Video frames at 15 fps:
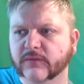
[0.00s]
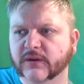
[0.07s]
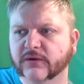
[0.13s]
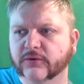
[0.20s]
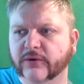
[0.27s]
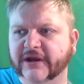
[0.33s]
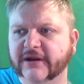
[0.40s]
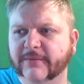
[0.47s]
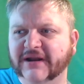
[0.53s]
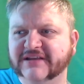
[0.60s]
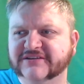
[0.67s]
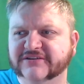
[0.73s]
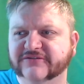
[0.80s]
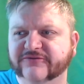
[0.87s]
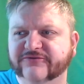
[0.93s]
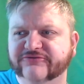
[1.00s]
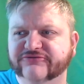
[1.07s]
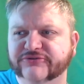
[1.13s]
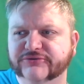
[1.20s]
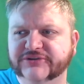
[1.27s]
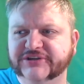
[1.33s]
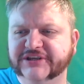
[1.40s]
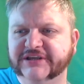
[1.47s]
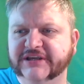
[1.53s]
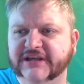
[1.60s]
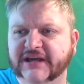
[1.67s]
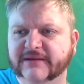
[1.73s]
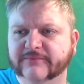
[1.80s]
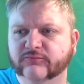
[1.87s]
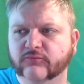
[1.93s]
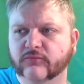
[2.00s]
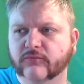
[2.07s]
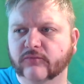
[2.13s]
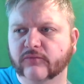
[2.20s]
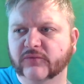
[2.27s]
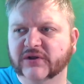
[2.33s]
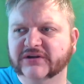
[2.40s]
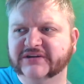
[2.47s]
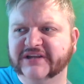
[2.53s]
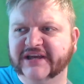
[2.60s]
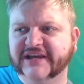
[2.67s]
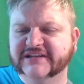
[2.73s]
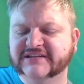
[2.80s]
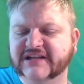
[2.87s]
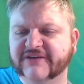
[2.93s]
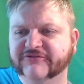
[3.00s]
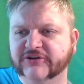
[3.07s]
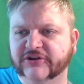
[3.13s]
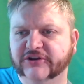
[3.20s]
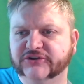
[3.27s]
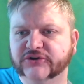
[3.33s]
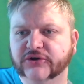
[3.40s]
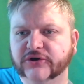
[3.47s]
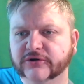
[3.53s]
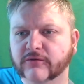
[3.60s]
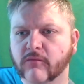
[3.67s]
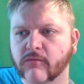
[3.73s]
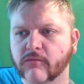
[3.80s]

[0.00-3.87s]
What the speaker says: Quite a pleasant fruity taste left on the tongue.